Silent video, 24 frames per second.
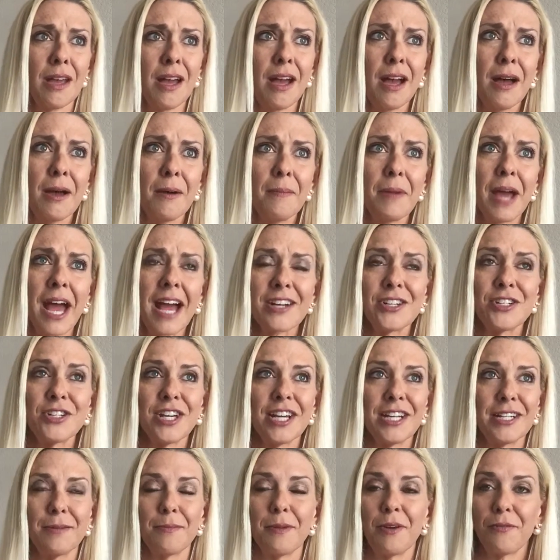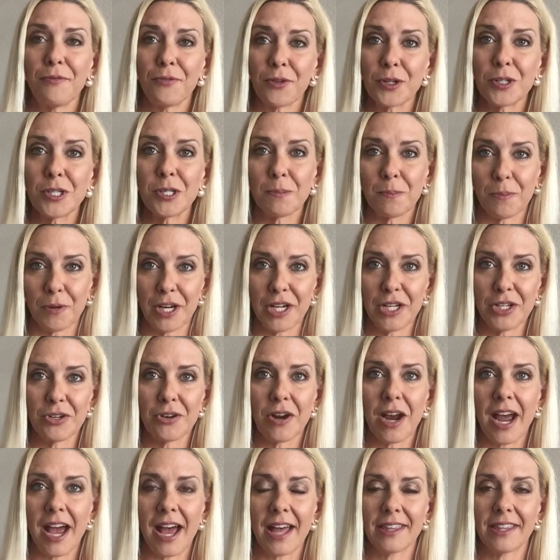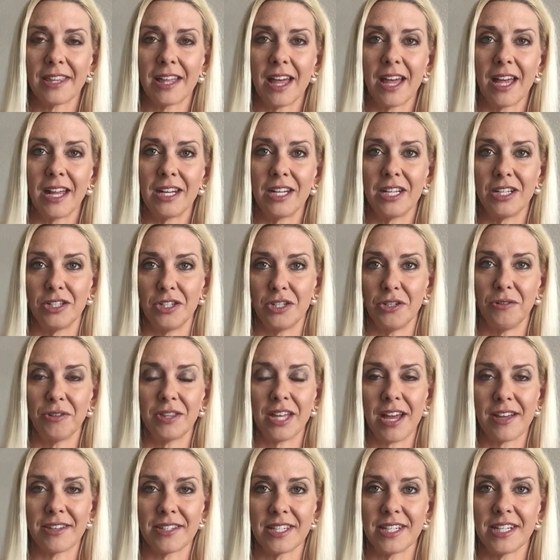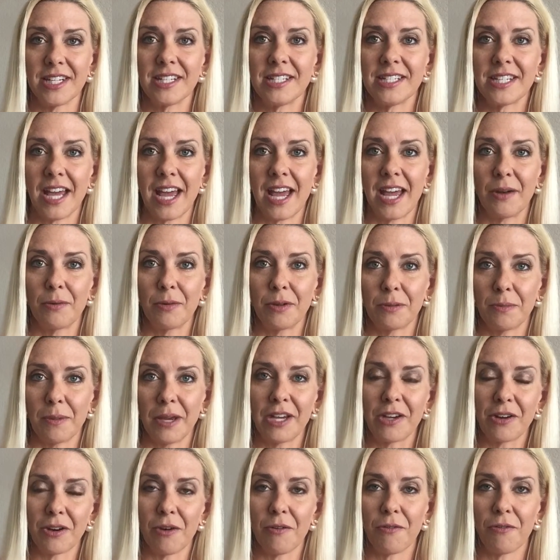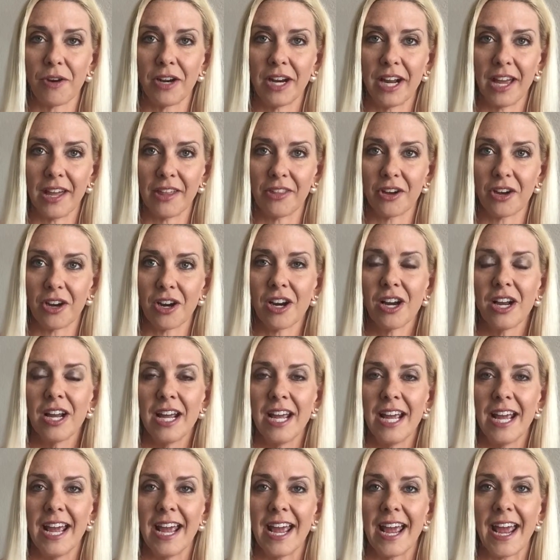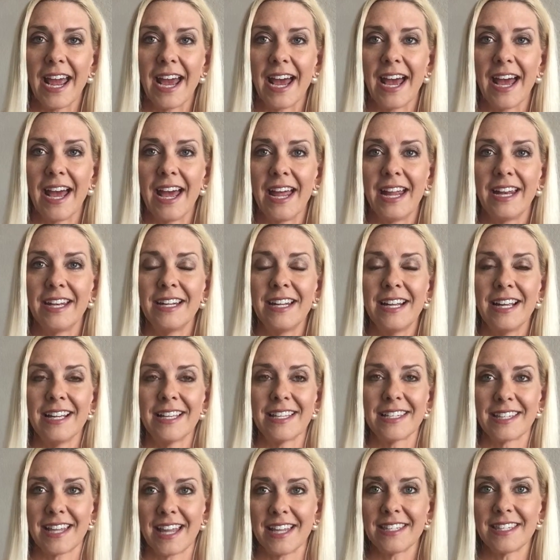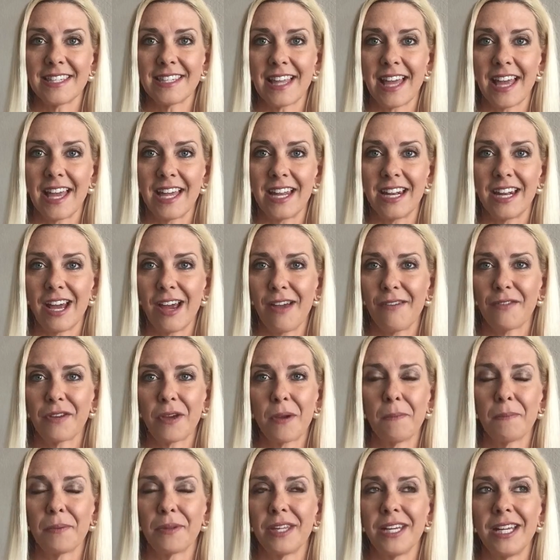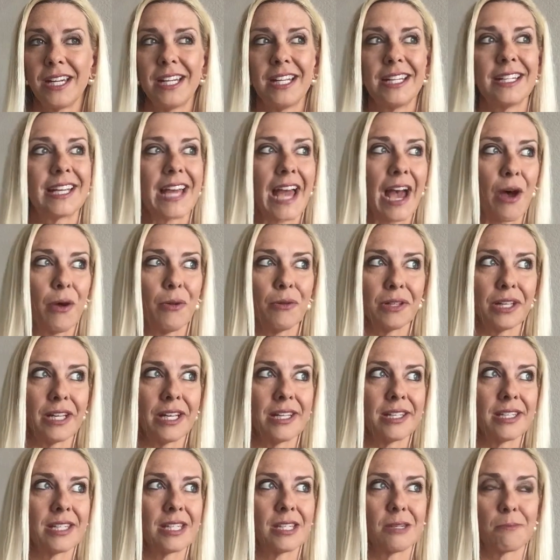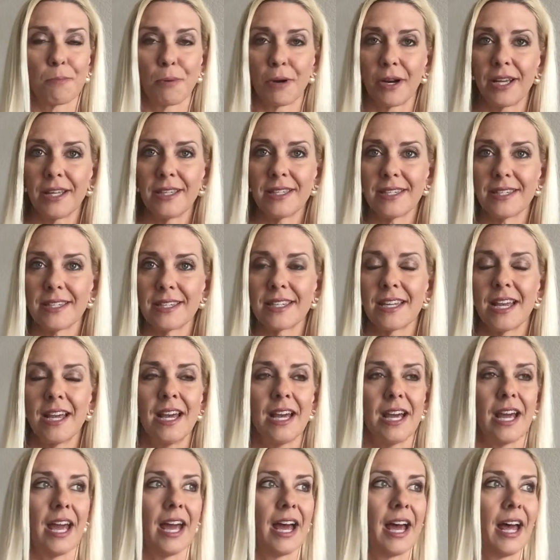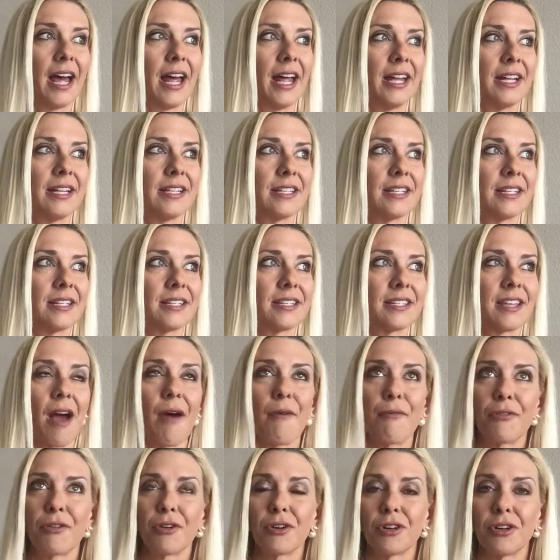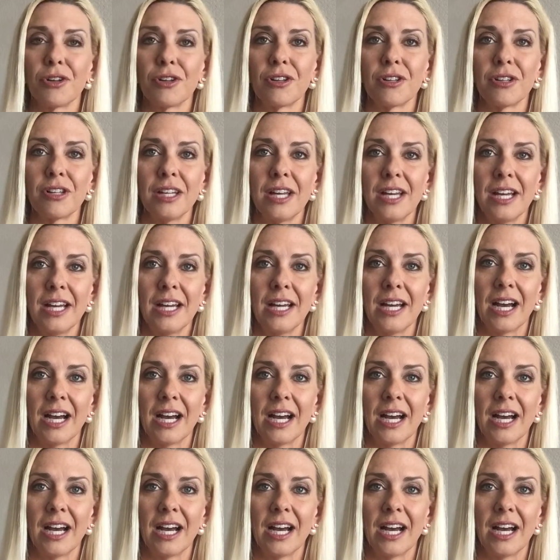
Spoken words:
Actually, I did my first sprint triathlon in 2010 with my girlfriend Heather, and since then I've completed countless sprints and several